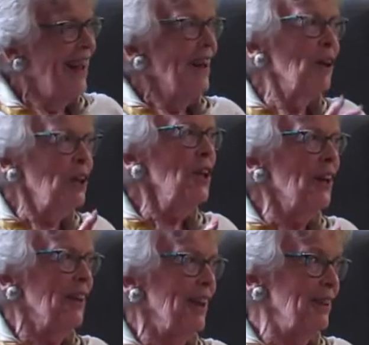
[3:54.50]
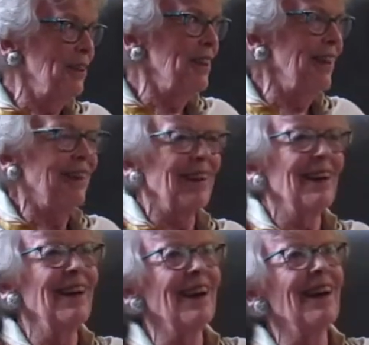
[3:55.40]
Good year, a good year.
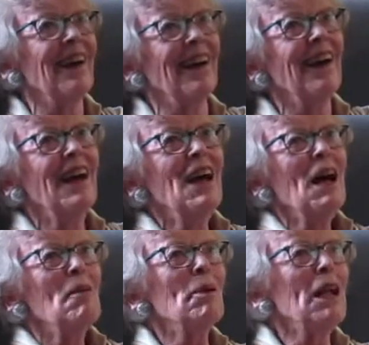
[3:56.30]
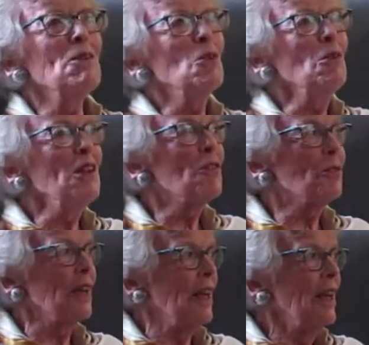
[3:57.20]
But I was only
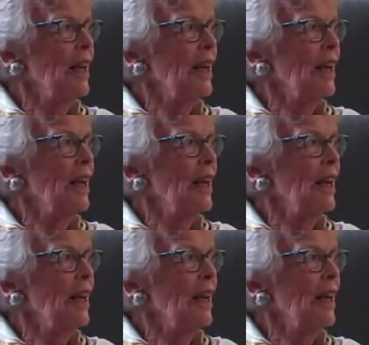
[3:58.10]
3.